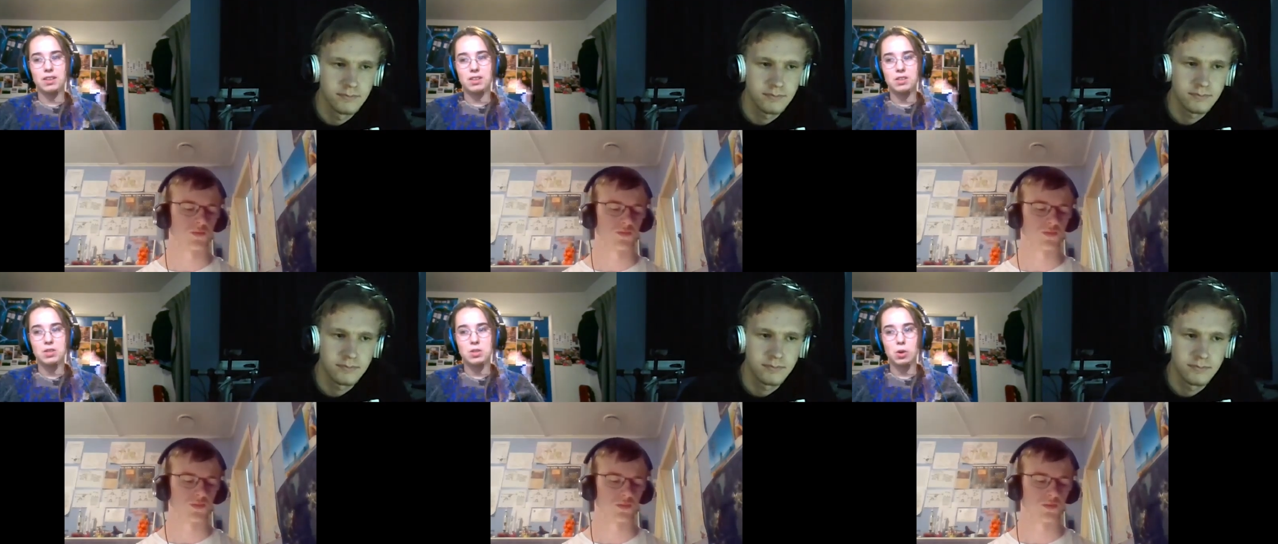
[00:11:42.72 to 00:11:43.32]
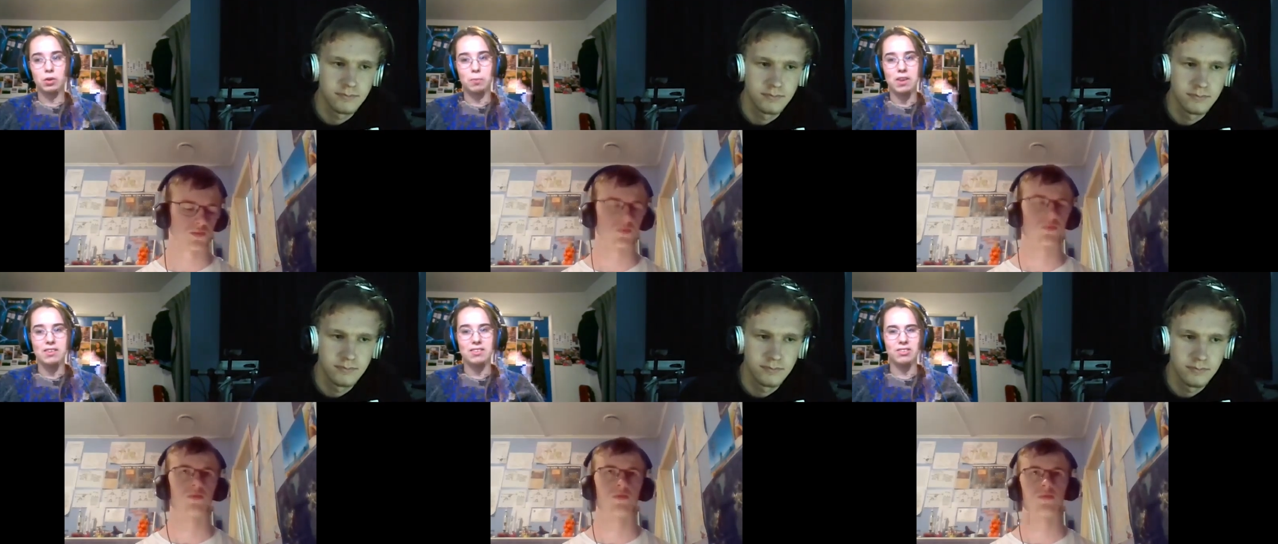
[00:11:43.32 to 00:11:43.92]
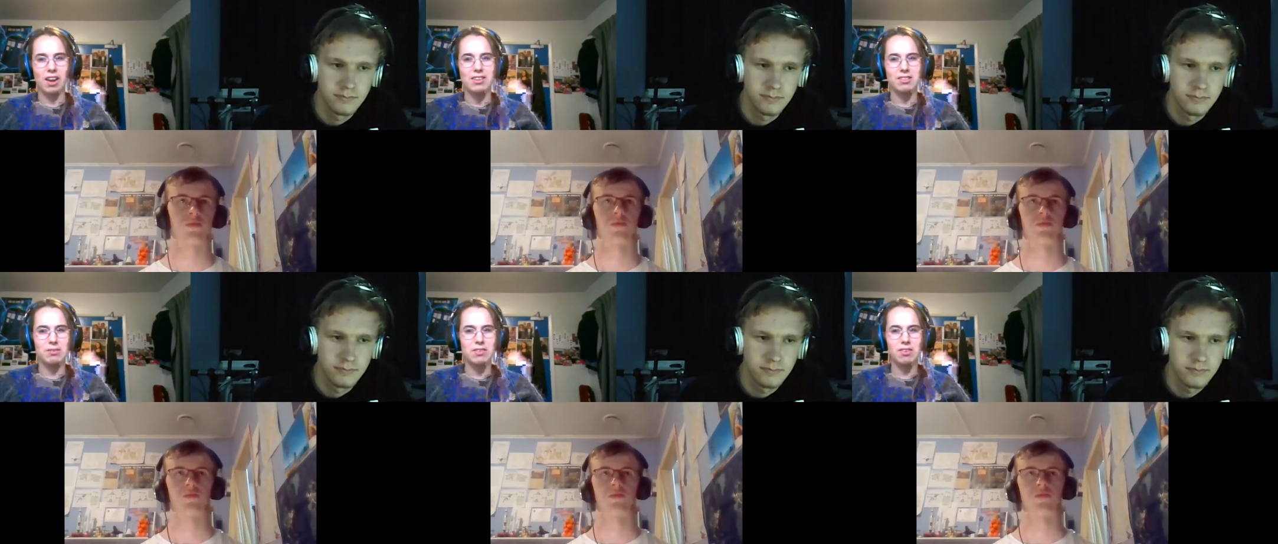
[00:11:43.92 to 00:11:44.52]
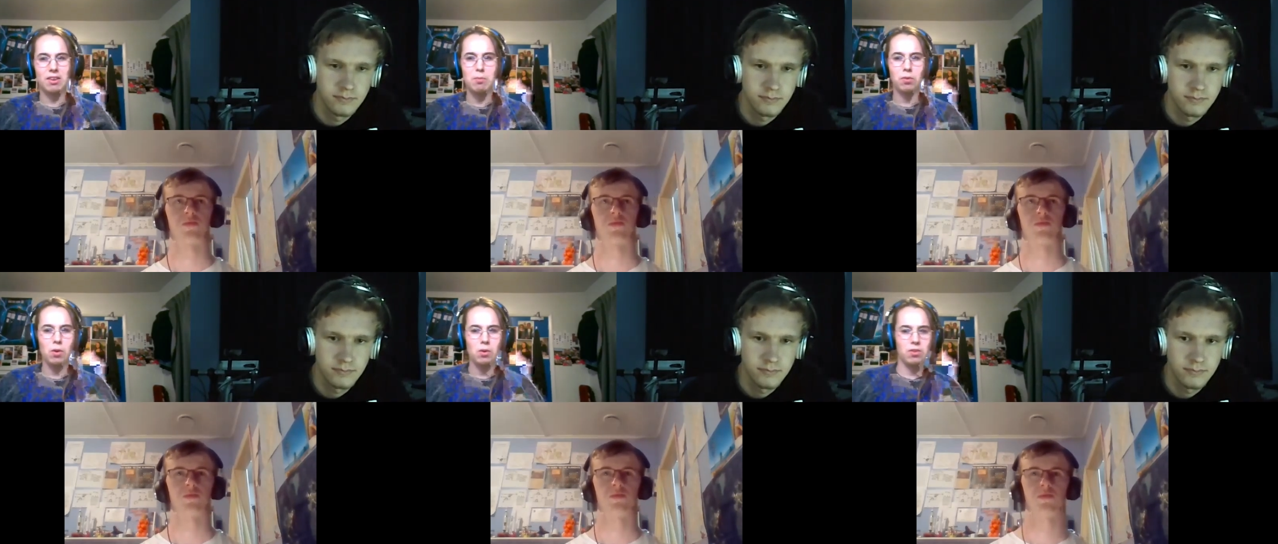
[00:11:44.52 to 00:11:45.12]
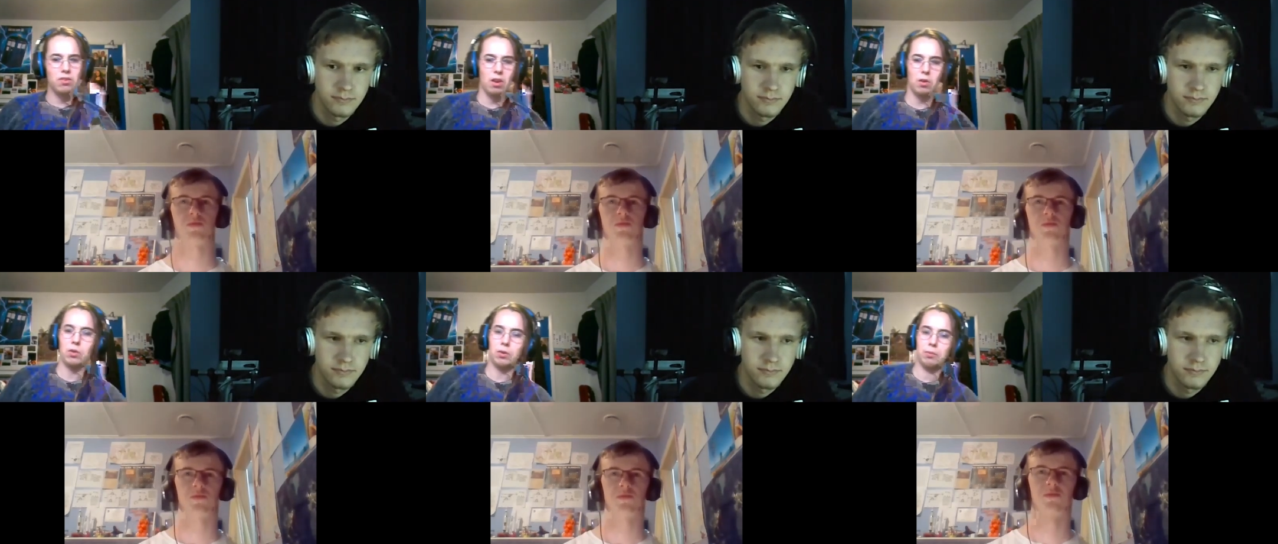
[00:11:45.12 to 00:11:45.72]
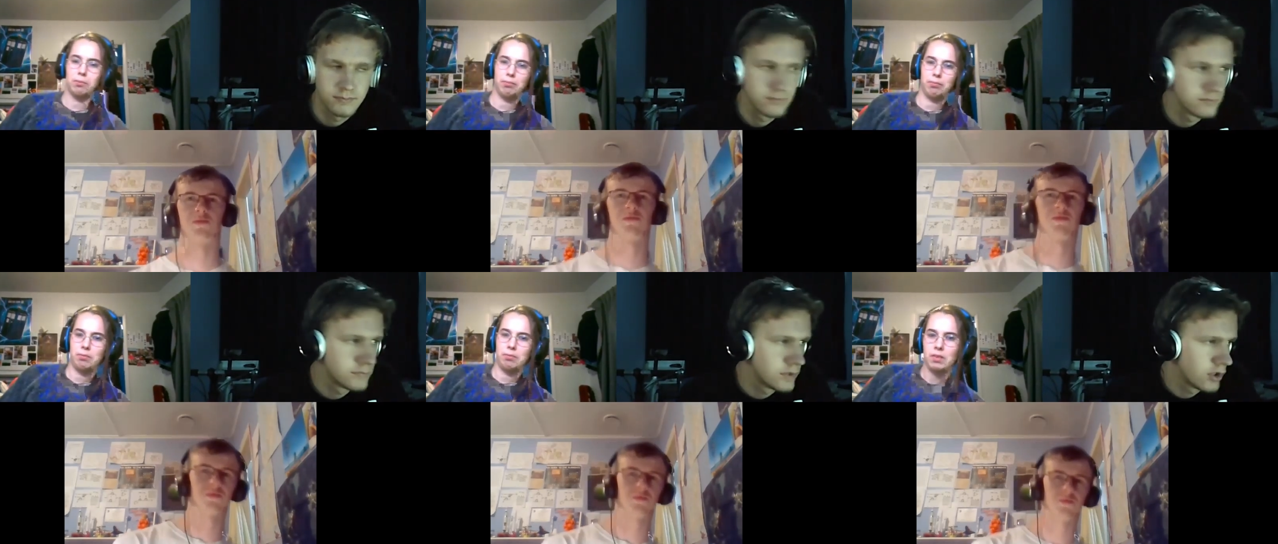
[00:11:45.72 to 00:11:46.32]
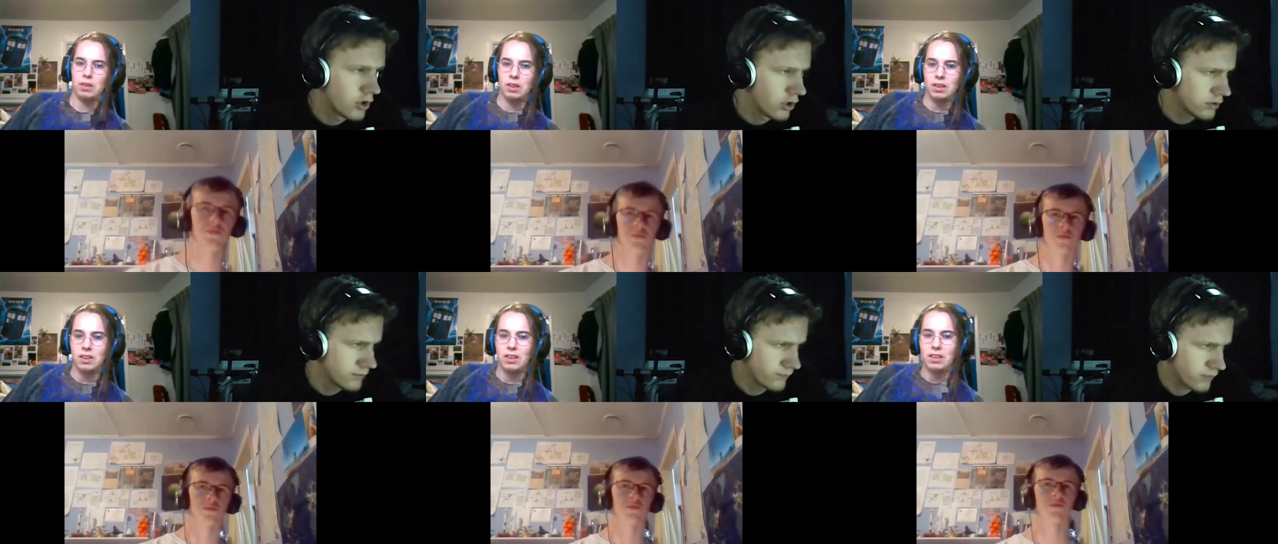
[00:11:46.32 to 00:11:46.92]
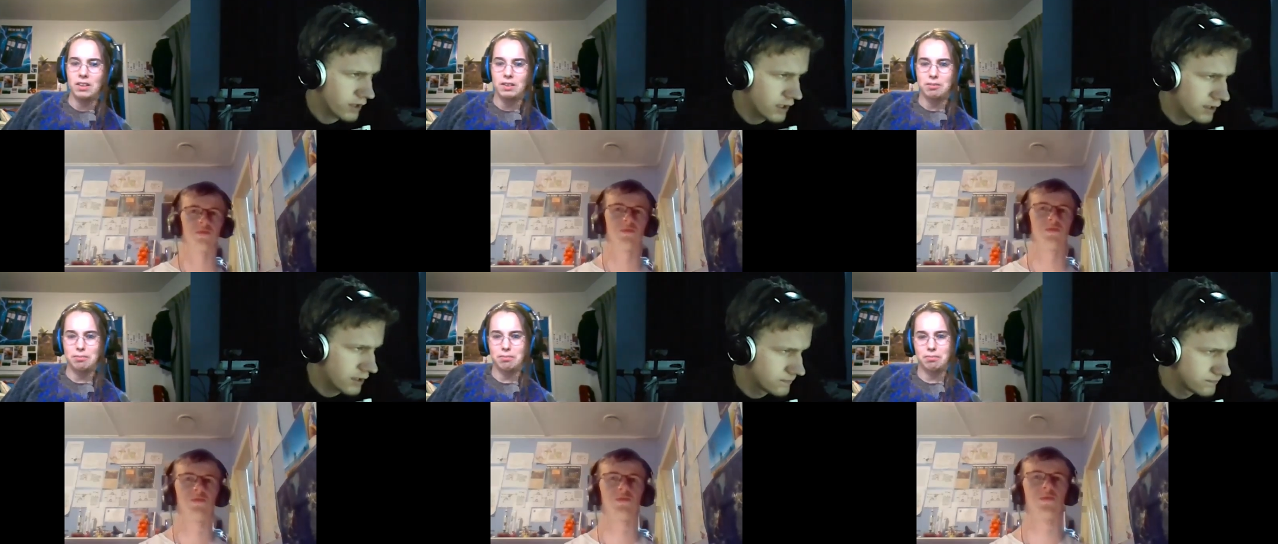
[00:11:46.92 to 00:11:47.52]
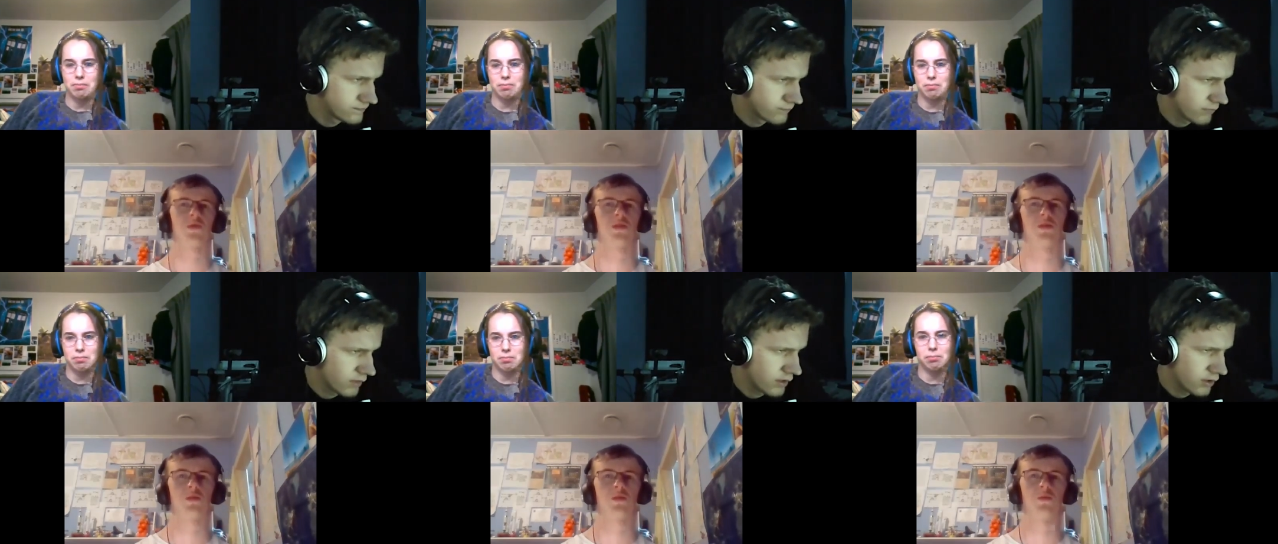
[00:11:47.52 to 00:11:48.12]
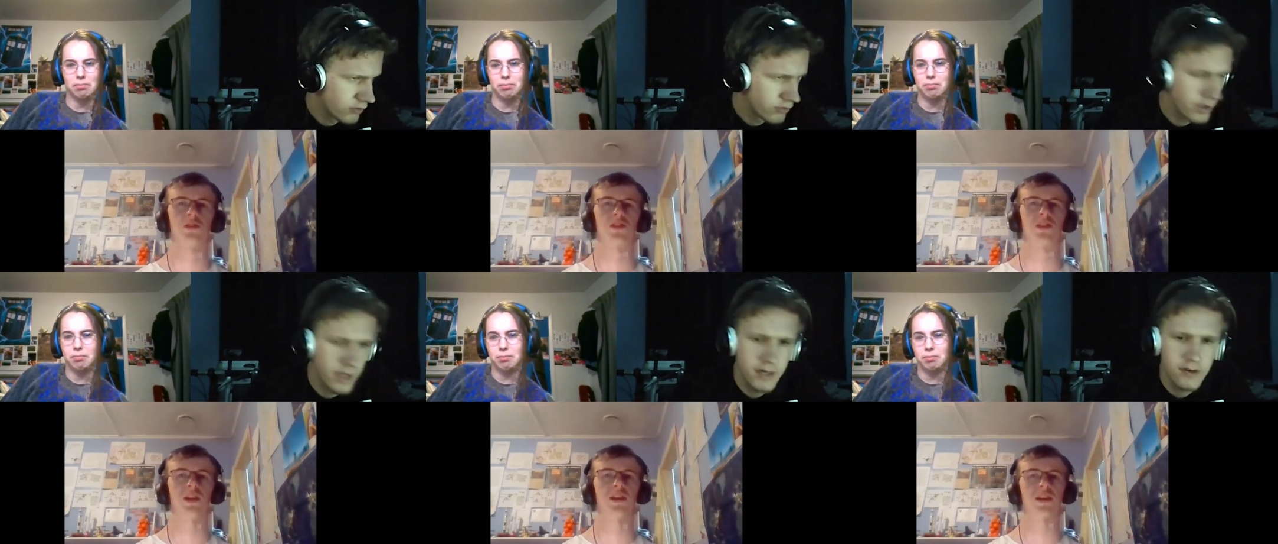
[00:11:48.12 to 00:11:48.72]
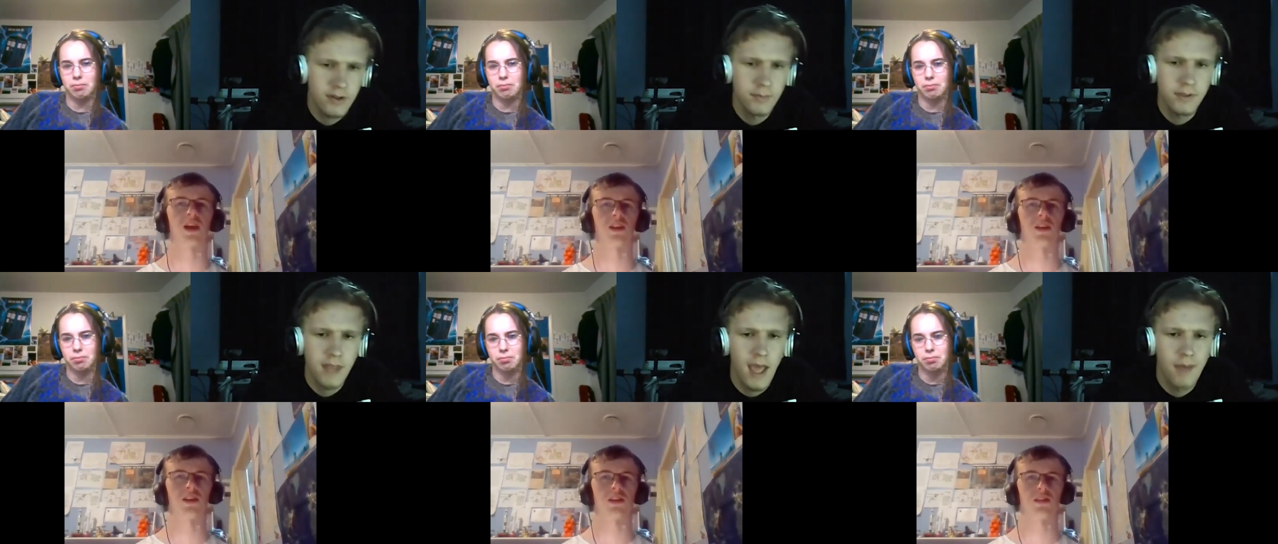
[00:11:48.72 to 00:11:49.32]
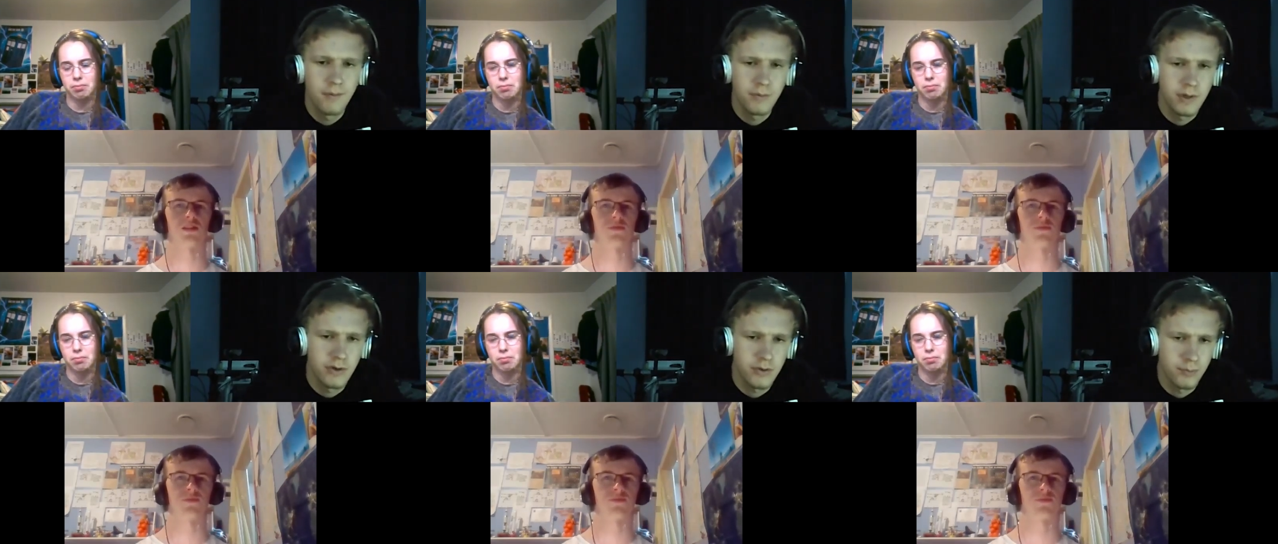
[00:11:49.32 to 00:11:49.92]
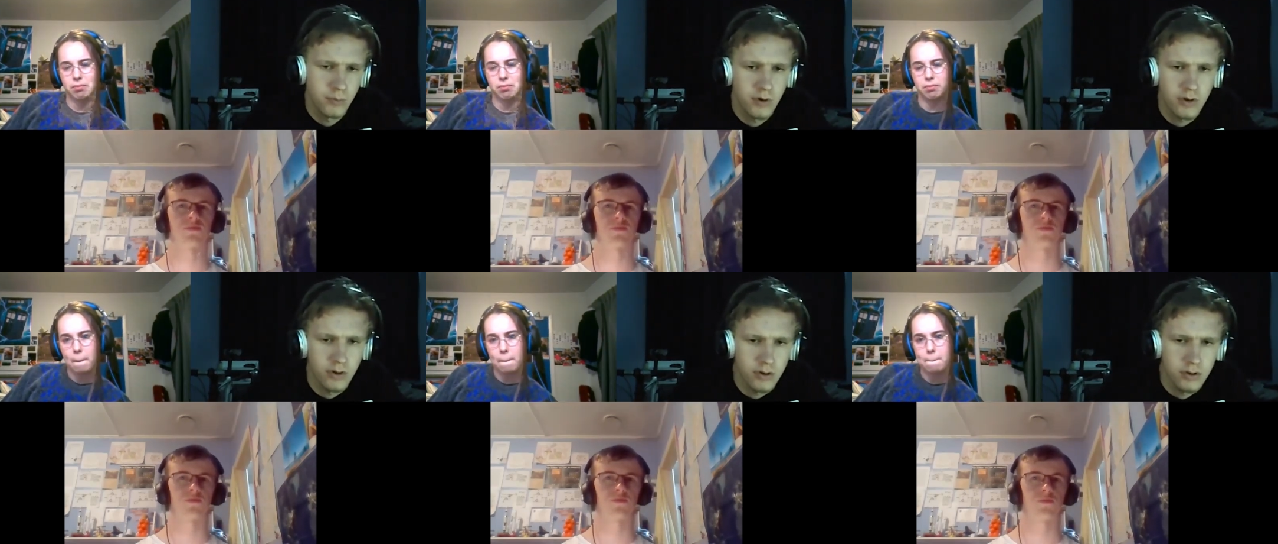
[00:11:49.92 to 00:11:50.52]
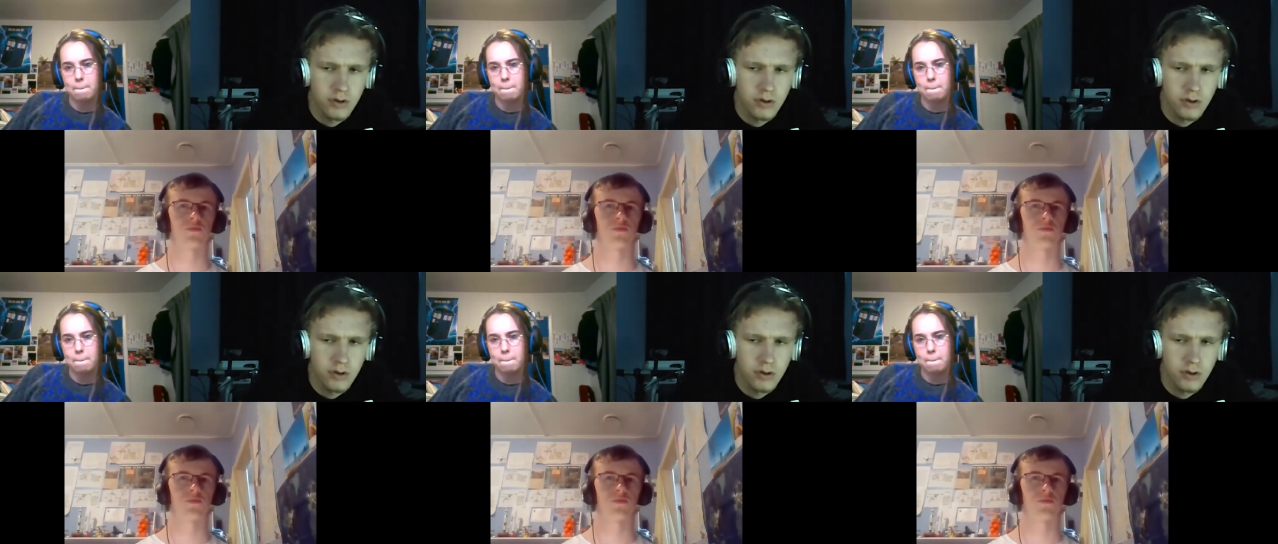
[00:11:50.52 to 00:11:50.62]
Speaker 1: shocked by the size of his lymph nodes? I don't know.
Speaker 2: No. Um, relating to something that happened when he was in prison.